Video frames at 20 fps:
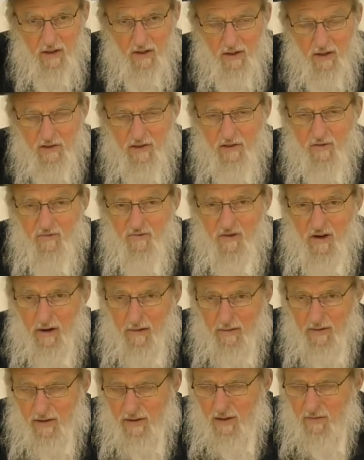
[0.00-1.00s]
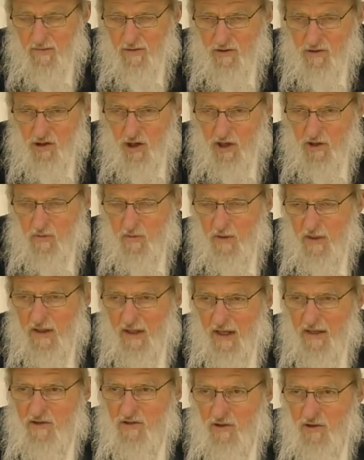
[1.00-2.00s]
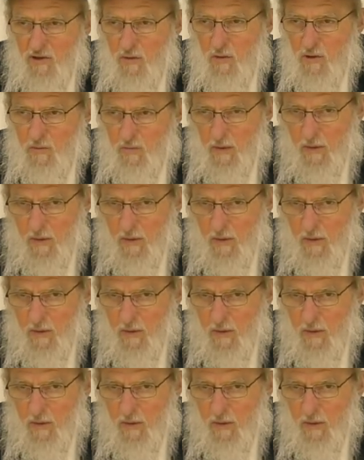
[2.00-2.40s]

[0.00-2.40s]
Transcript: the severity of the judgment against the Jewish